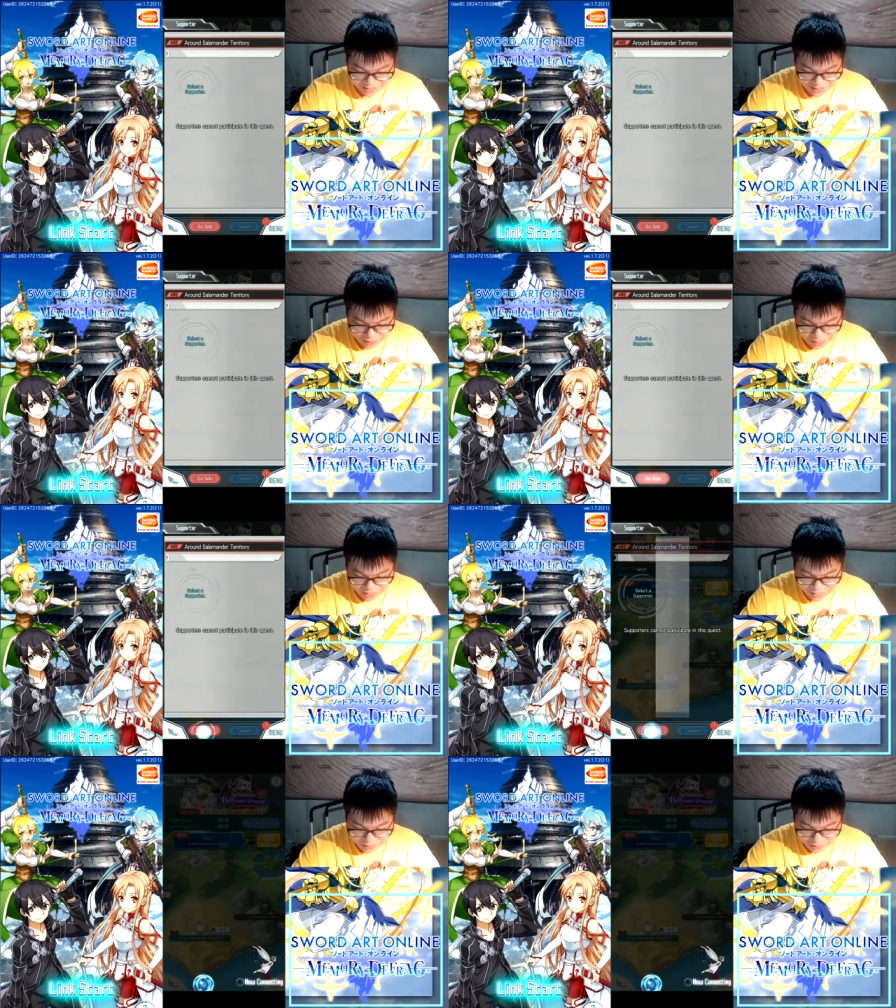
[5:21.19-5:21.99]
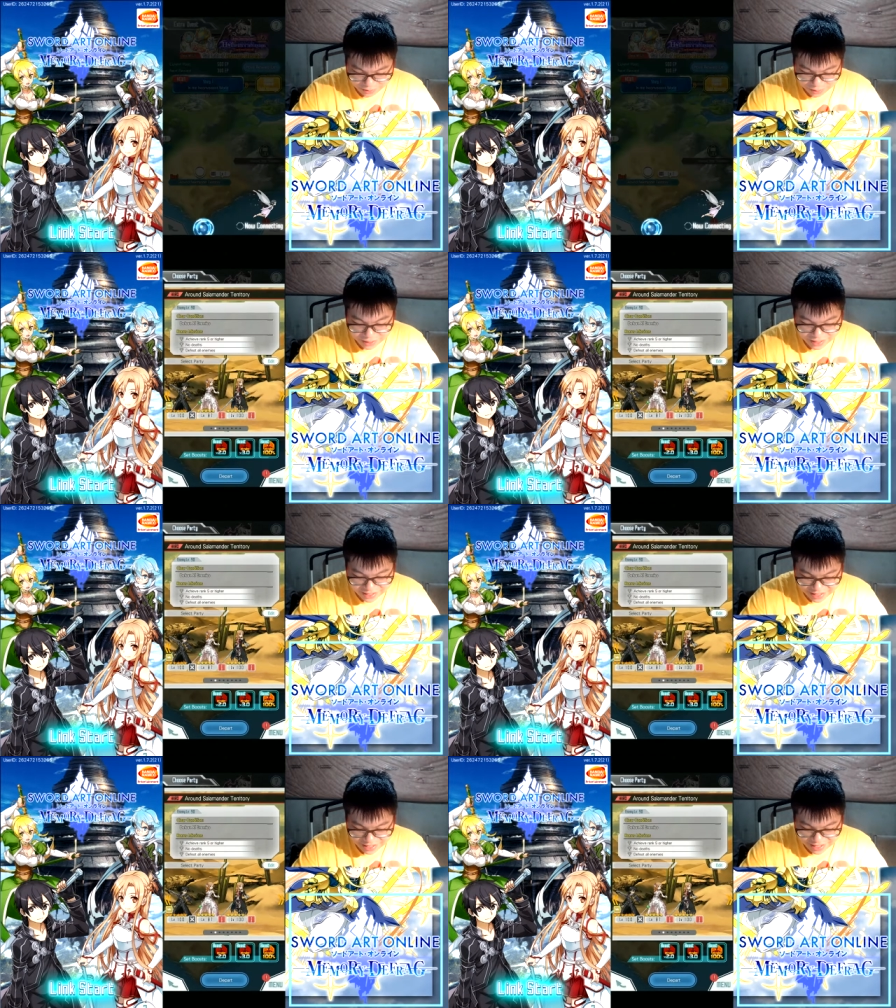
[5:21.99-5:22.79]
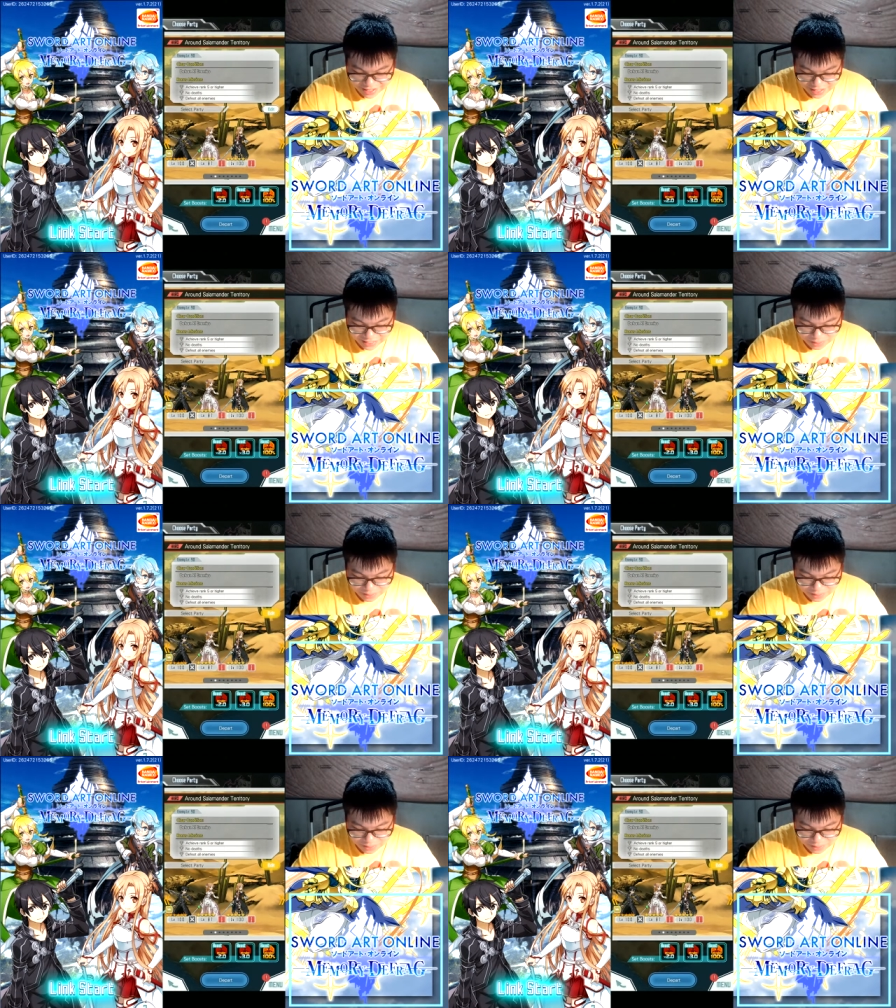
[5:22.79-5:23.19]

All you gotta do is